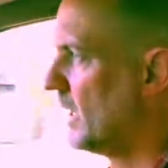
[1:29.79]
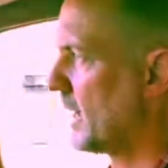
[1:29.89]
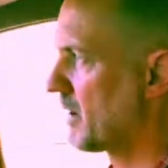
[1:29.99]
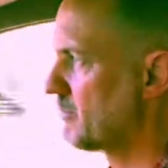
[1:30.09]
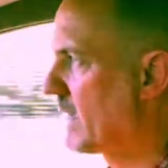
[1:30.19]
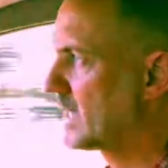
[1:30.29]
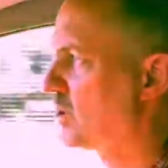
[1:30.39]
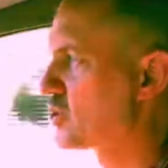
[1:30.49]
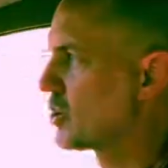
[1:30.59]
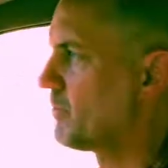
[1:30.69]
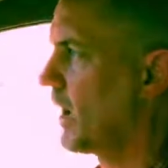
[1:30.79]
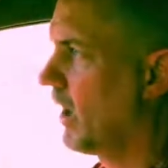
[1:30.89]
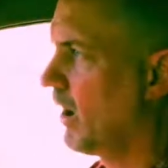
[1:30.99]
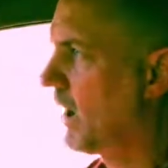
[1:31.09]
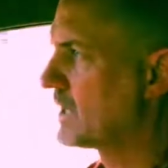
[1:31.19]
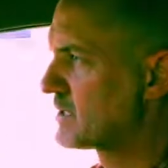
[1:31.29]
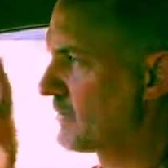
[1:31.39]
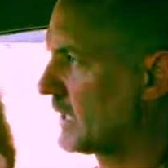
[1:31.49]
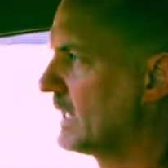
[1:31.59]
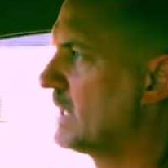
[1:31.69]
and I'm making sure my eyes
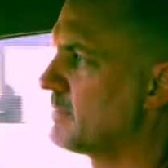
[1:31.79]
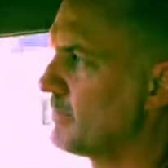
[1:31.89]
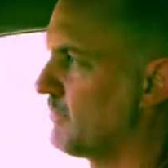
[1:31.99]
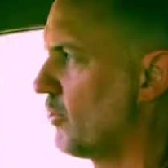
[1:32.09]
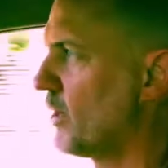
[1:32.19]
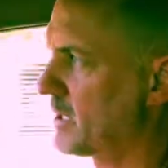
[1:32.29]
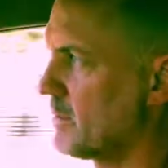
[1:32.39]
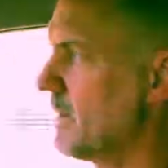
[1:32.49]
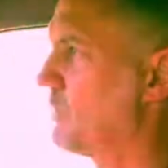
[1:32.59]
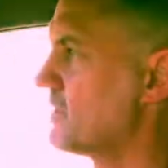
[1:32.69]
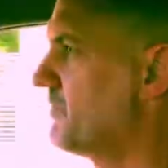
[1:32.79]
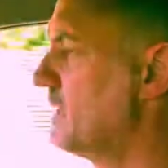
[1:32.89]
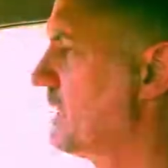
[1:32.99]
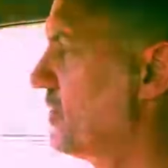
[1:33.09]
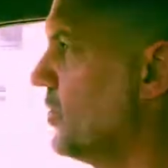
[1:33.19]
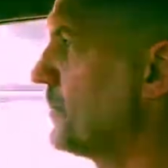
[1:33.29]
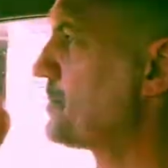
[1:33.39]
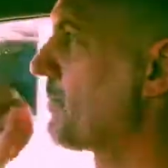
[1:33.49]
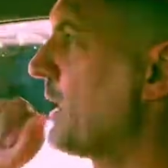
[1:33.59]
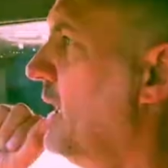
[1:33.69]
have cleared it before I commit with the vehicle.
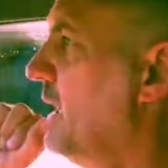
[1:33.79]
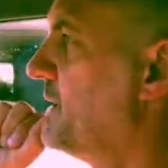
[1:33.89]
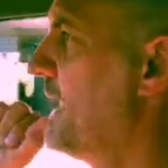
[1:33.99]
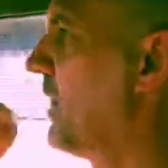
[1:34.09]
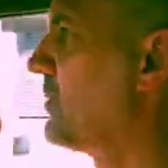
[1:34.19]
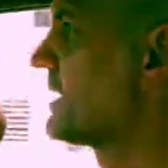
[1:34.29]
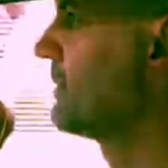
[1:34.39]
Now I'm